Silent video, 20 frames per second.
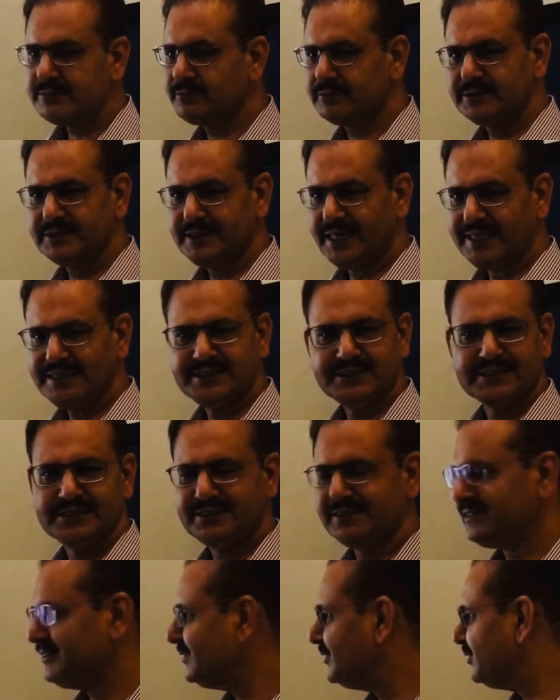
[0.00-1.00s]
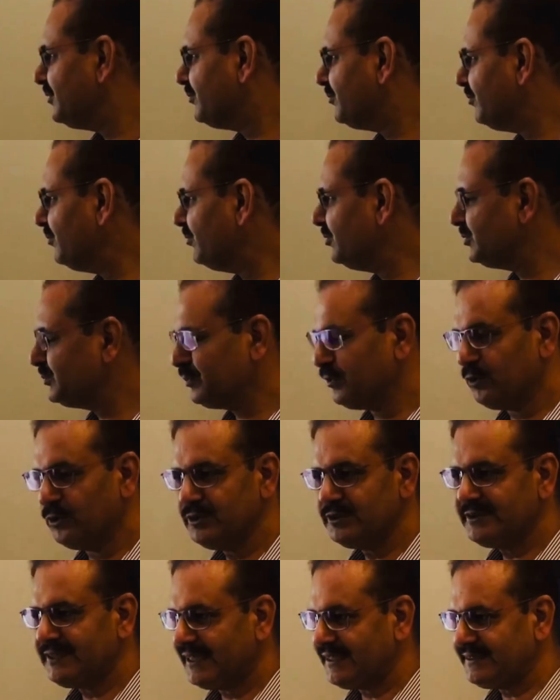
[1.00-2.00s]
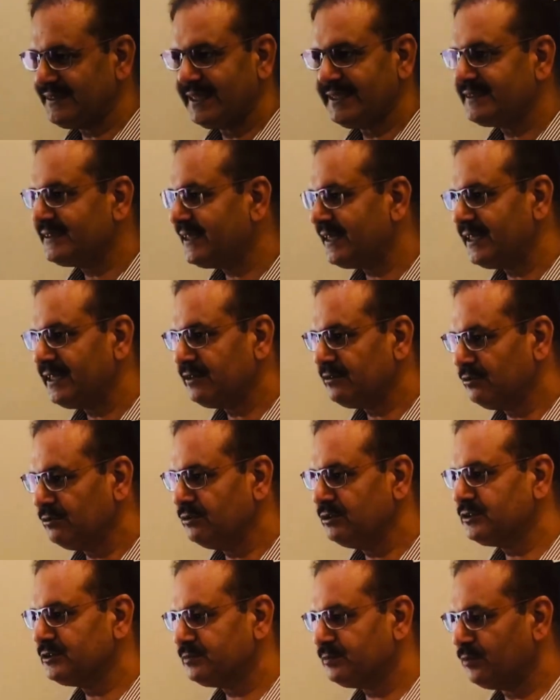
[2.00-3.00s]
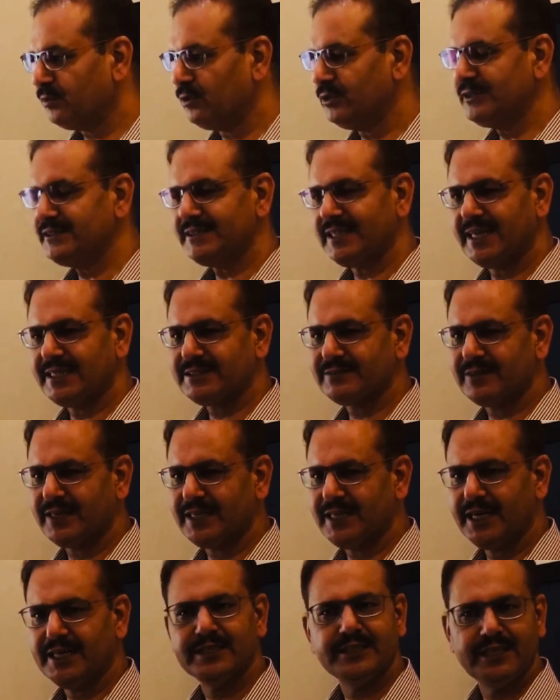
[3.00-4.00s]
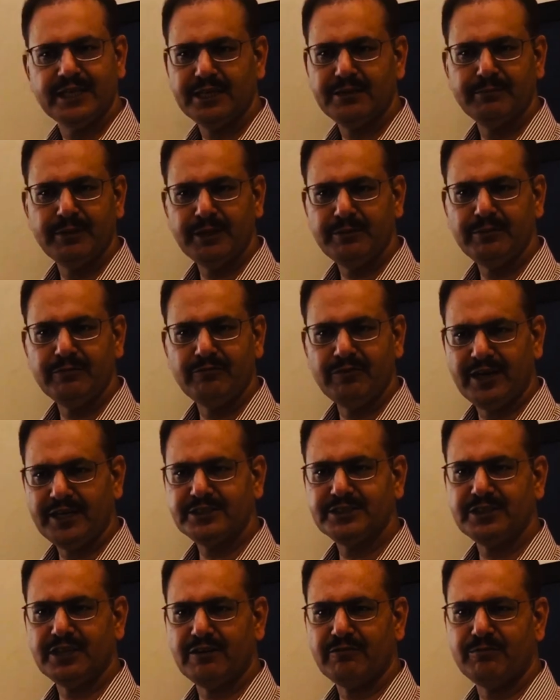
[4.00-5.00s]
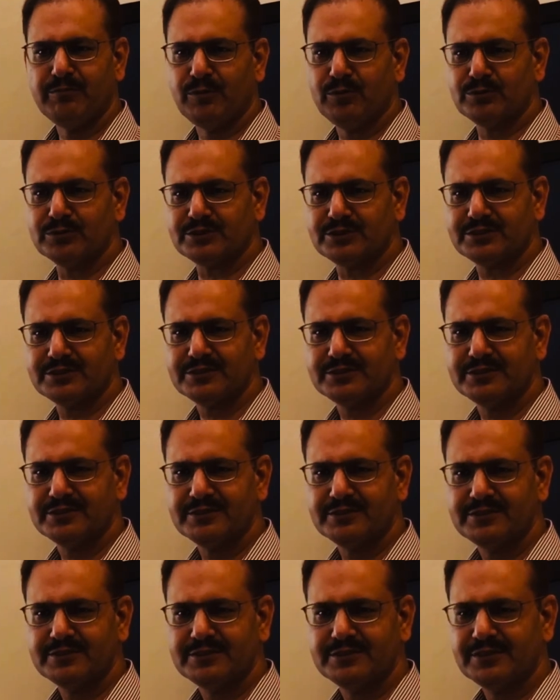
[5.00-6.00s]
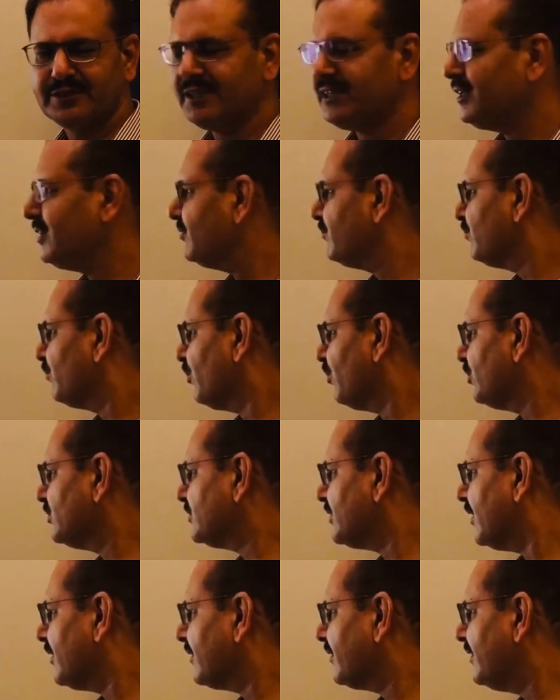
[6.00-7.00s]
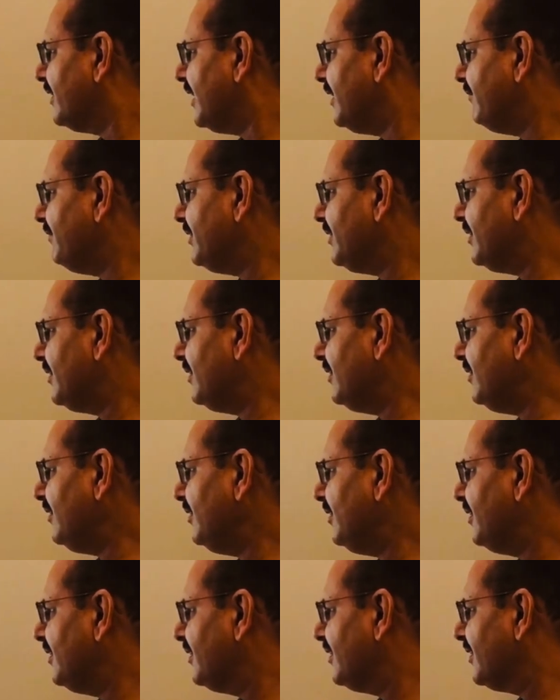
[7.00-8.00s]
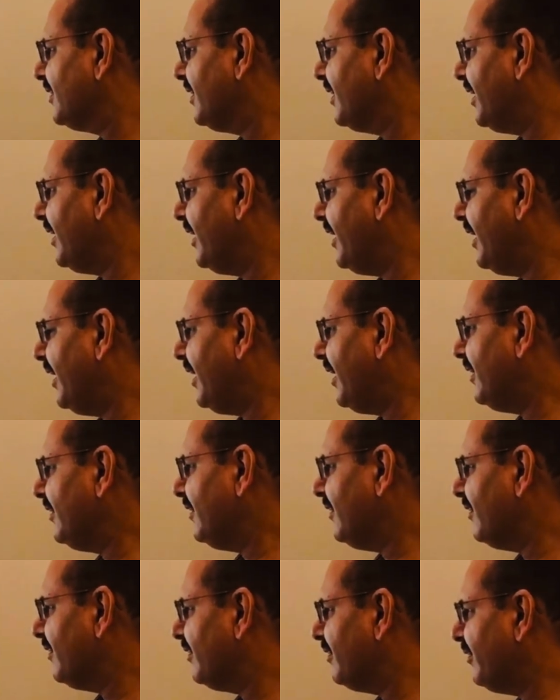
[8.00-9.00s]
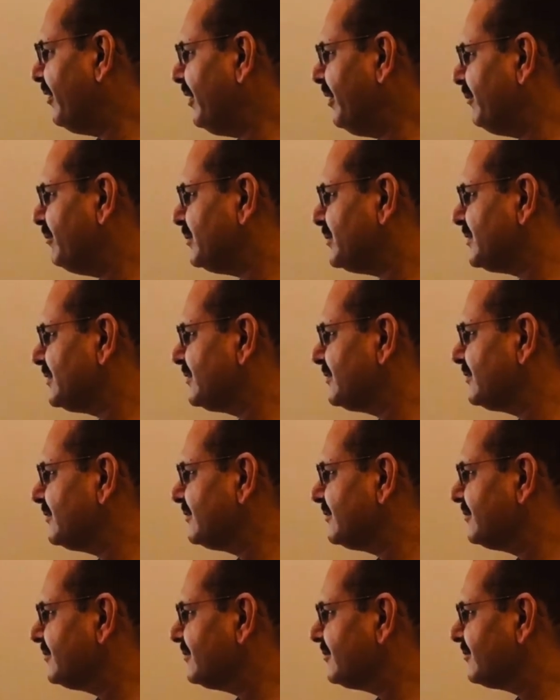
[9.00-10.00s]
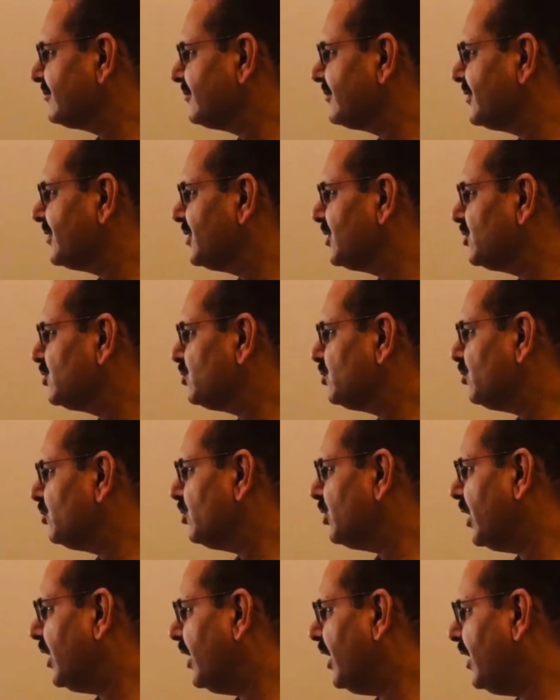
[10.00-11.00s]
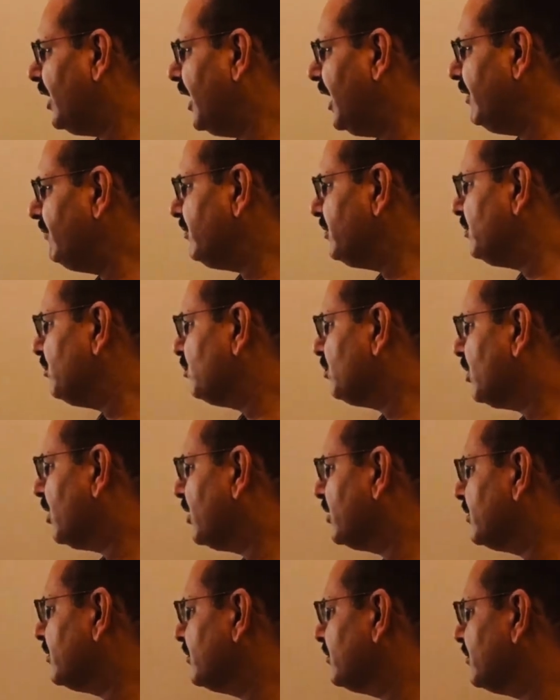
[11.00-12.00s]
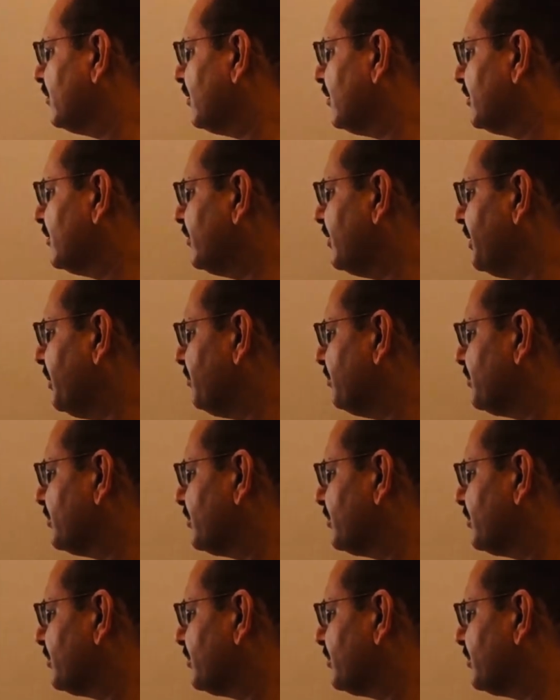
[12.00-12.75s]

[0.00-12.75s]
chest includes bones, chest X-ray includes bones as well, and there may be fracture of bones. Bones are clavicle and ribs. So have a look on ribs